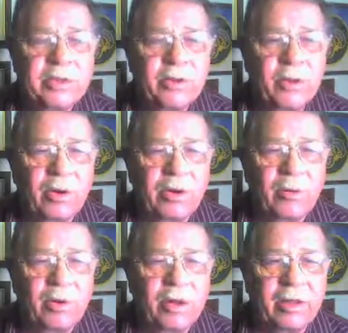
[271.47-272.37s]
go in,
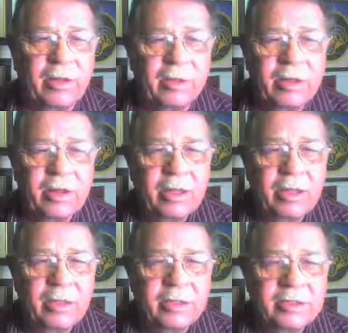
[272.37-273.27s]
place the order, and then
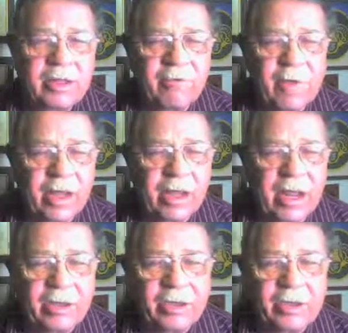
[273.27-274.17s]
bring
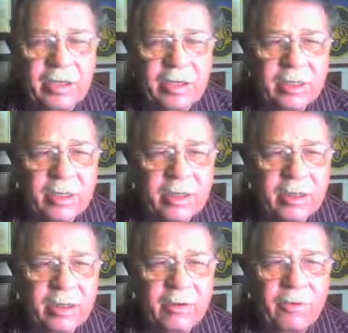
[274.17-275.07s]
the stuff back out
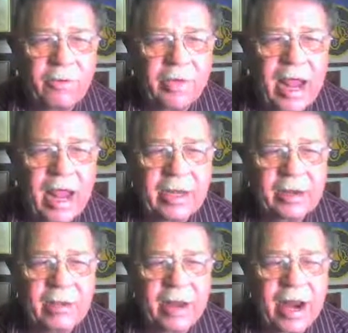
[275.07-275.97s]
to you.
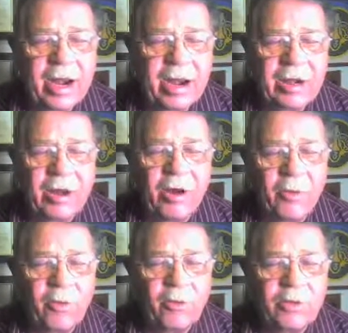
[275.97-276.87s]
Well, Dad,
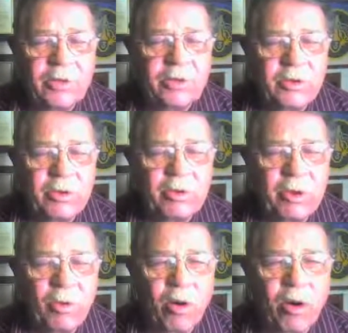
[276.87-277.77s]
I know,
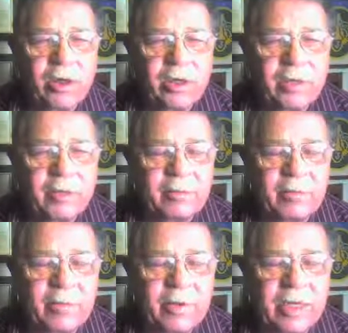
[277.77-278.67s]
knew that we were
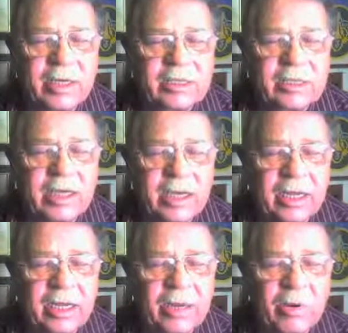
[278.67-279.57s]
already
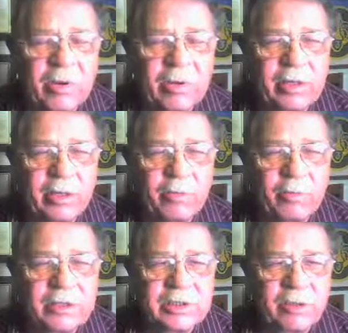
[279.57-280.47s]
getting sick. He
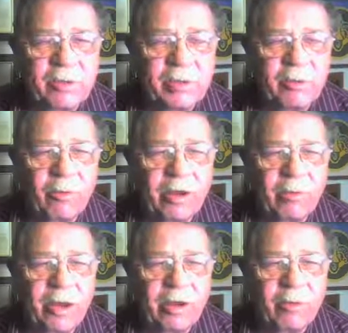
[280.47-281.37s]
could probably tell we
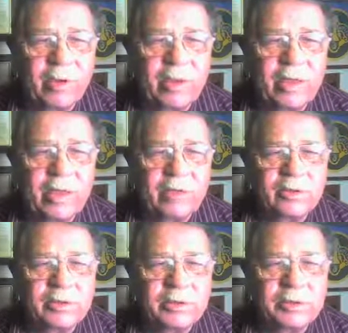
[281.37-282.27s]
was a little bit green
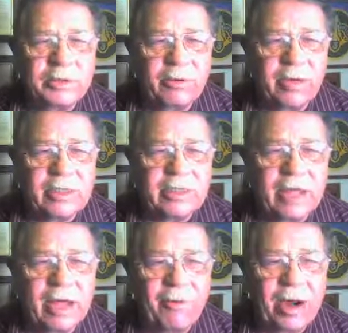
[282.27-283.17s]
around our gills from
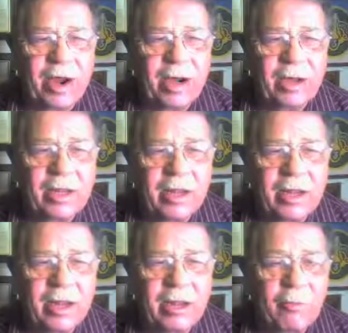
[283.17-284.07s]
them cigarettes and
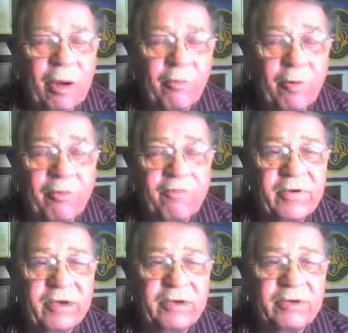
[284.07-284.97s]
that wine,
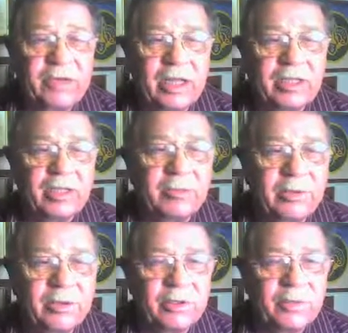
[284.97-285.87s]
and we weren't feeling
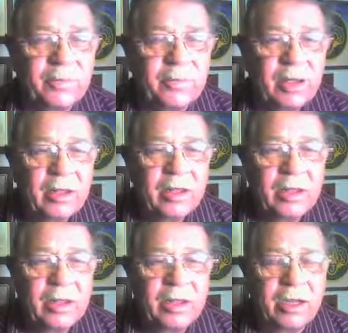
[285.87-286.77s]
too damn
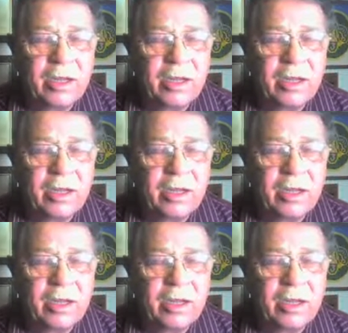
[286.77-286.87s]
good.